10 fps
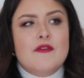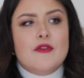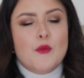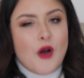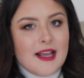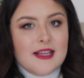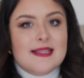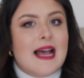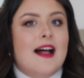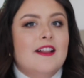from what I could
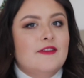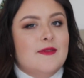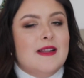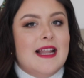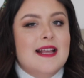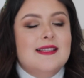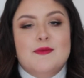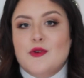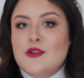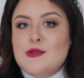tell from the list,
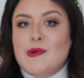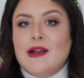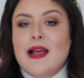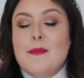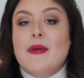I'm not going to spoil it,